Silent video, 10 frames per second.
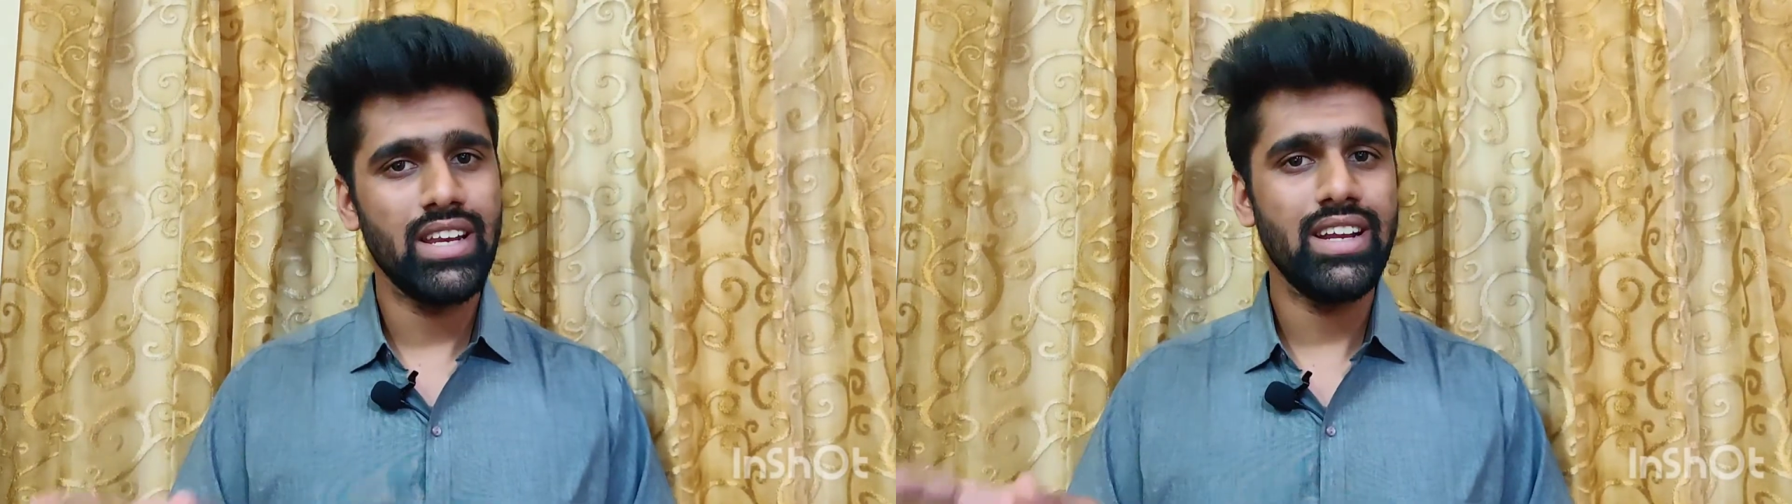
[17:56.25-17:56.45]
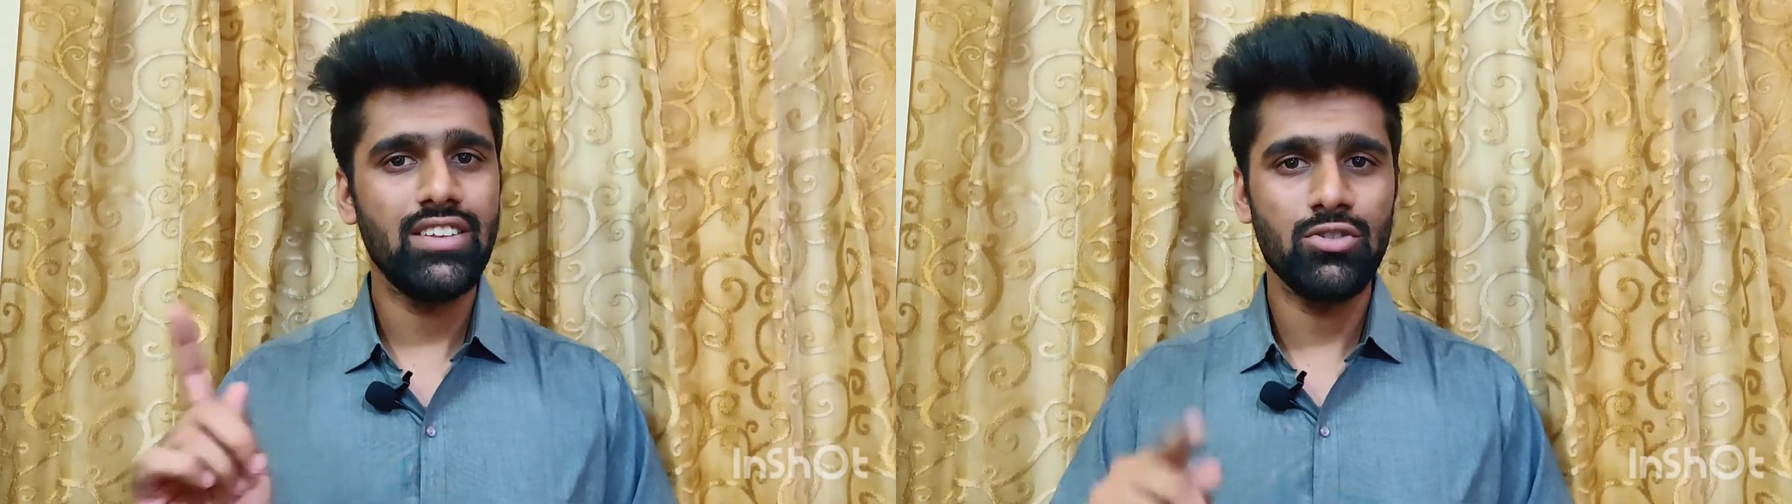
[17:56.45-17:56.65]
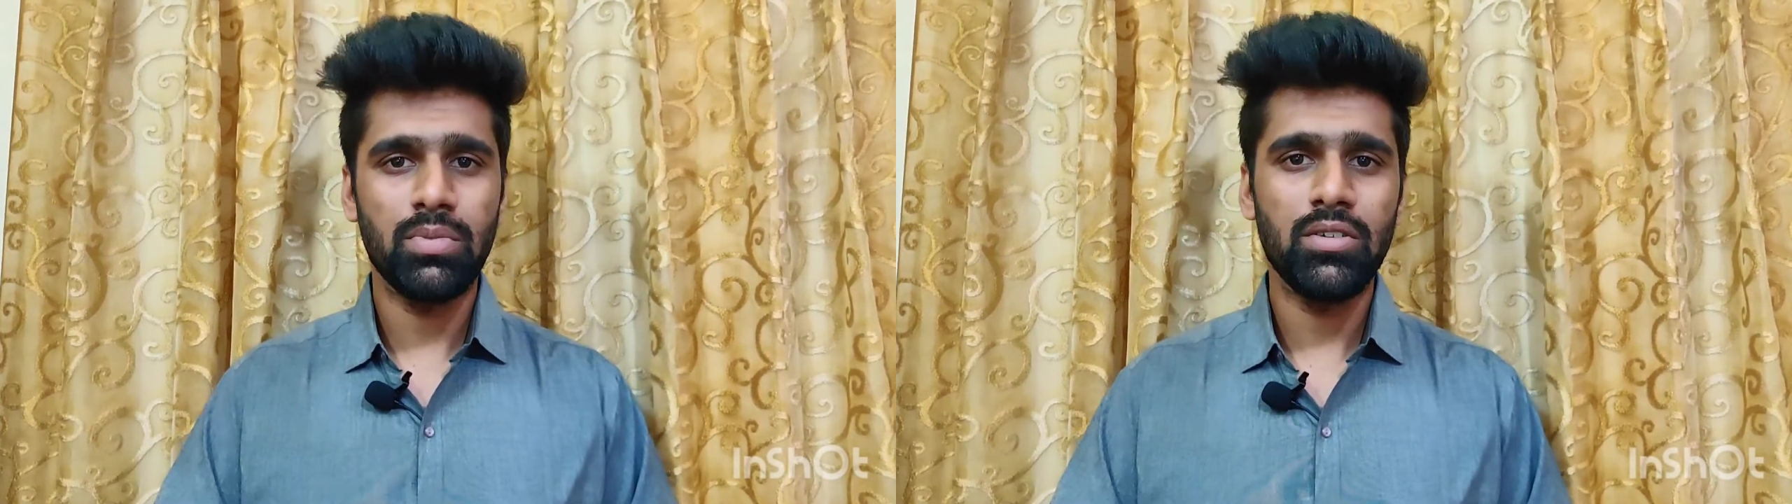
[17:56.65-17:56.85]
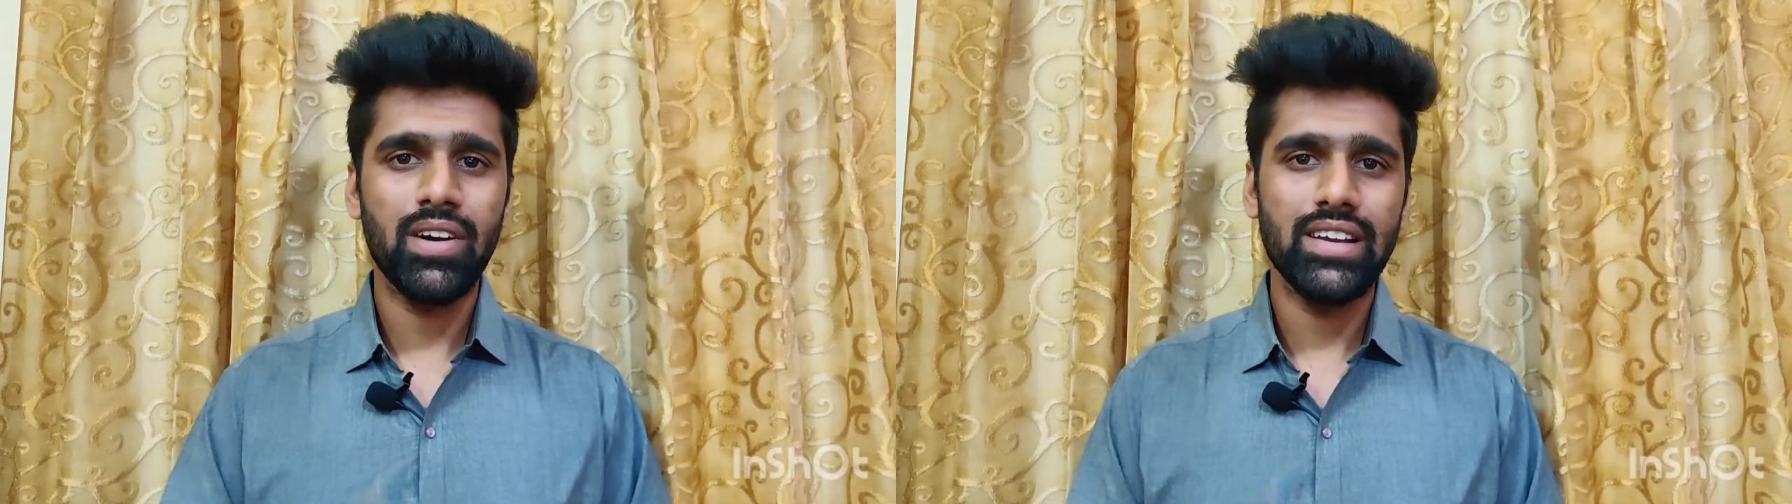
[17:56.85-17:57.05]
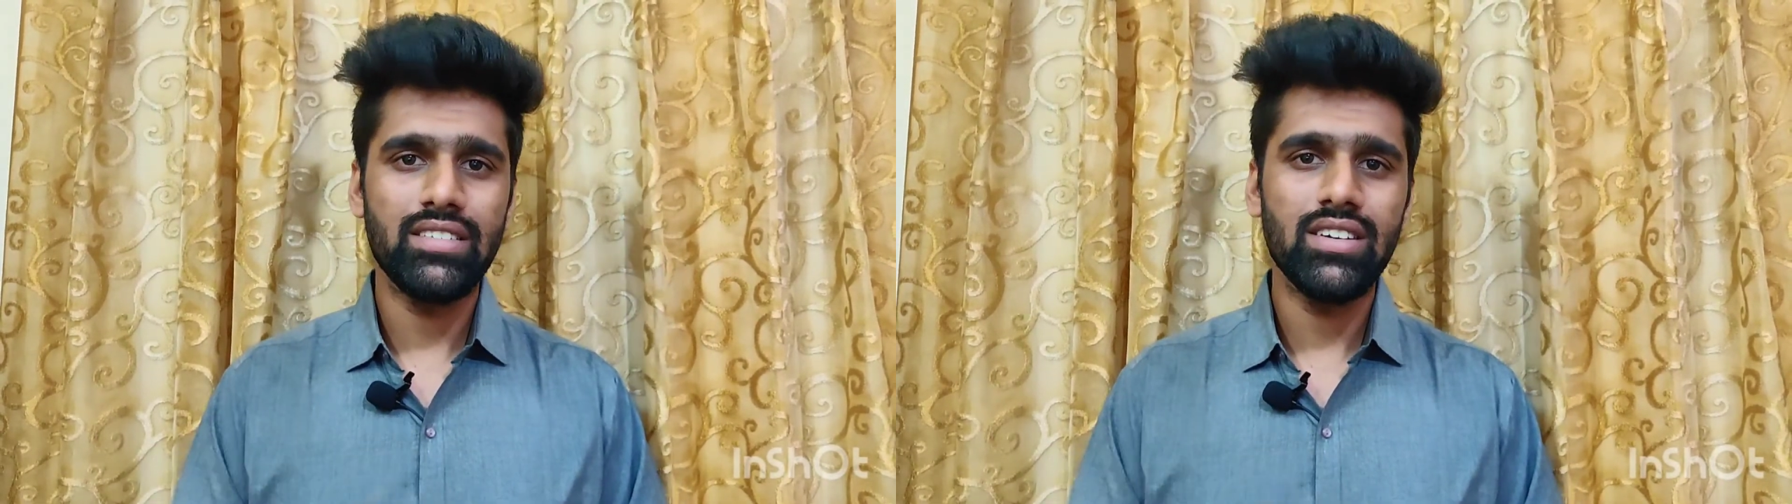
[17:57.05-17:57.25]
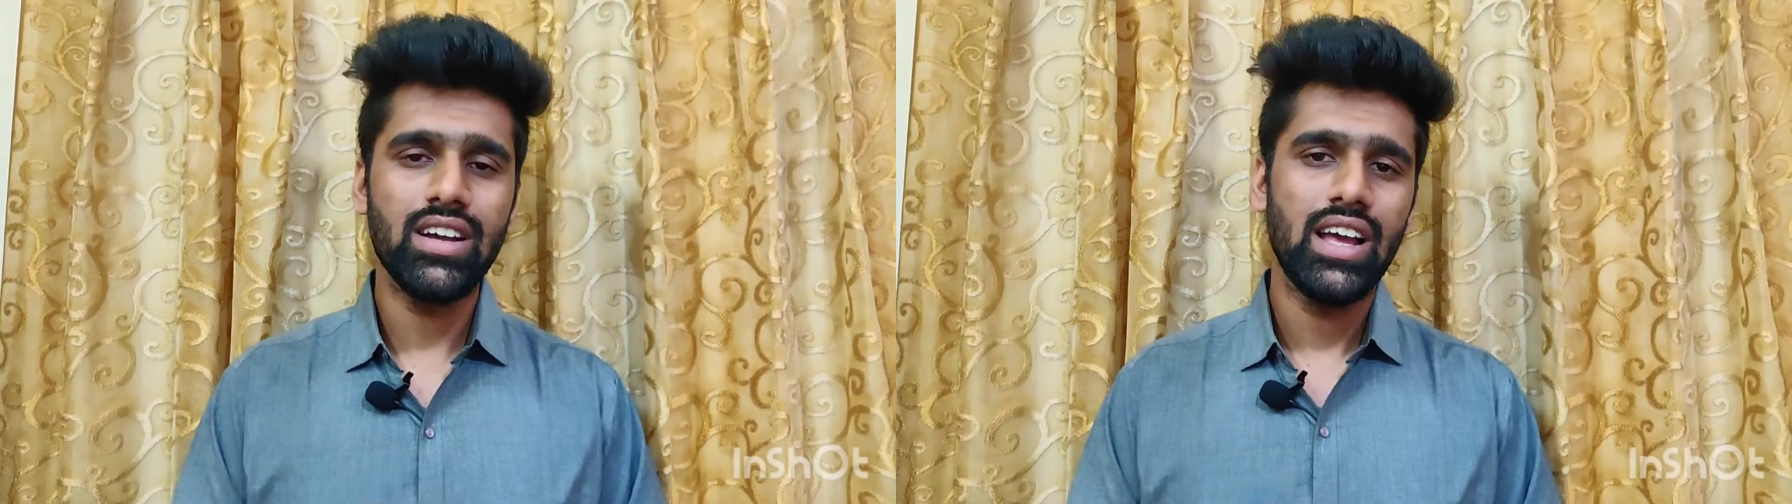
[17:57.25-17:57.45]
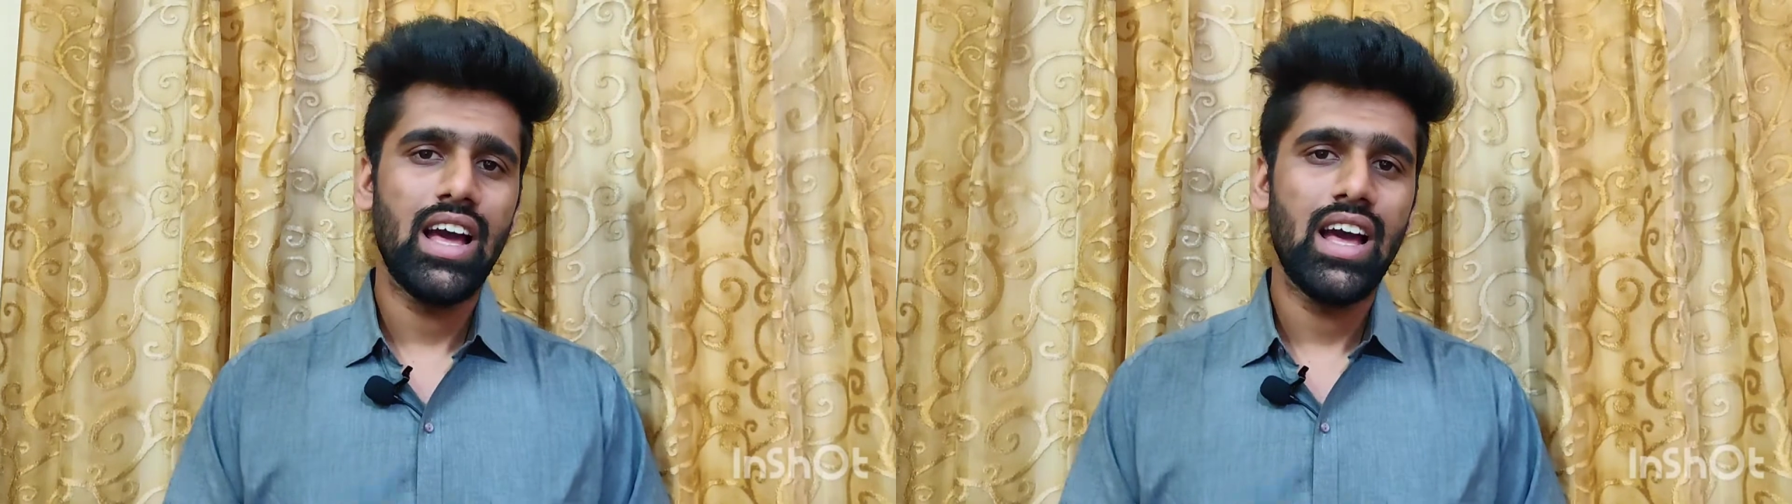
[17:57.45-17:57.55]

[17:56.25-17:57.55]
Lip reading: need a supervisor,